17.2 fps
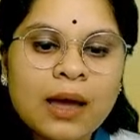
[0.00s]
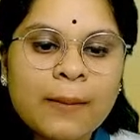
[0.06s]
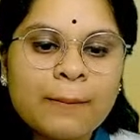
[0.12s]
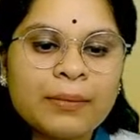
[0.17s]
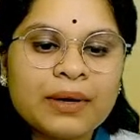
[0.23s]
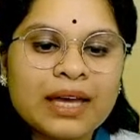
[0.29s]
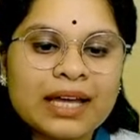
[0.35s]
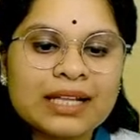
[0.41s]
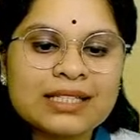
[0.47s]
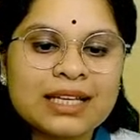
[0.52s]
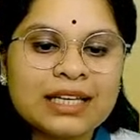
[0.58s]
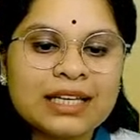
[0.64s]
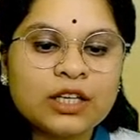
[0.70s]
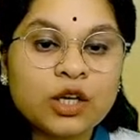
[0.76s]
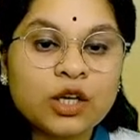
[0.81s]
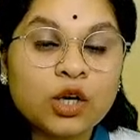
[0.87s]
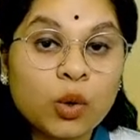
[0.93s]
began
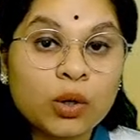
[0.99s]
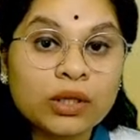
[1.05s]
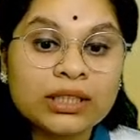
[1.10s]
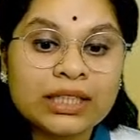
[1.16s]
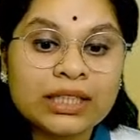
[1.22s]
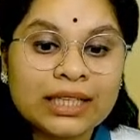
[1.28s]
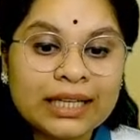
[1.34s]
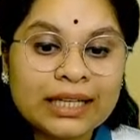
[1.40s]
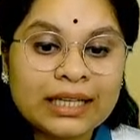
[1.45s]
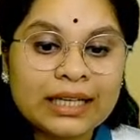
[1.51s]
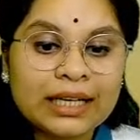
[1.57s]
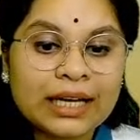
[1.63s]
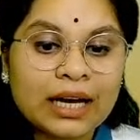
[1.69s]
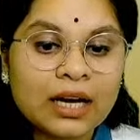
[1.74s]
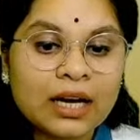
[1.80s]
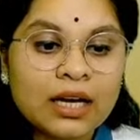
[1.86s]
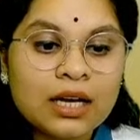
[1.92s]
selling cloth in
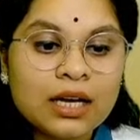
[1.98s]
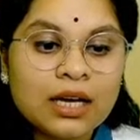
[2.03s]
India,